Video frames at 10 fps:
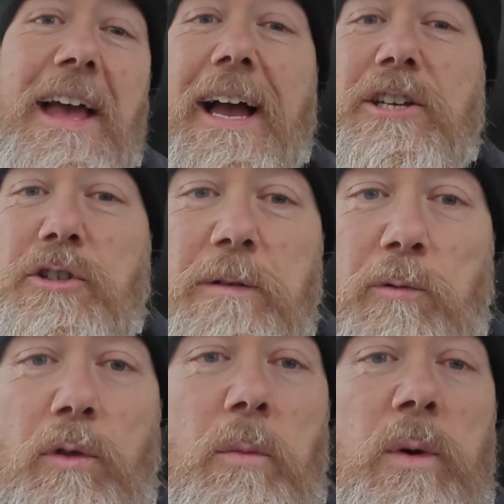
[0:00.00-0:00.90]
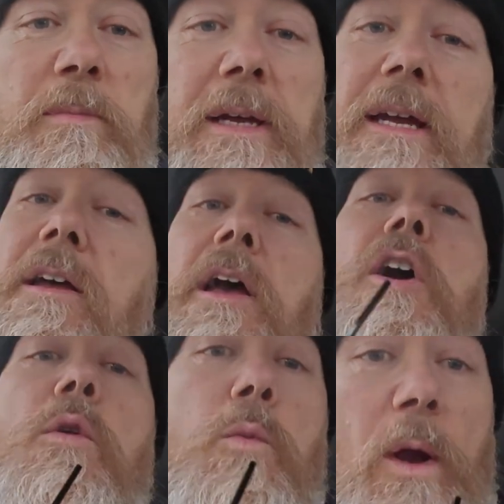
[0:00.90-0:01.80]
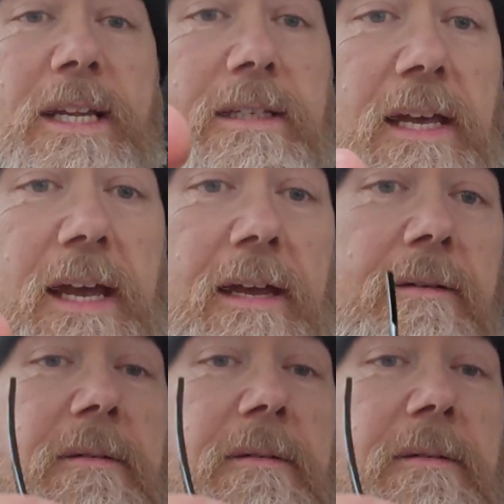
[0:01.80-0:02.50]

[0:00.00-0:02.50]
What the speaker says: I should have brought them with me. Wait there.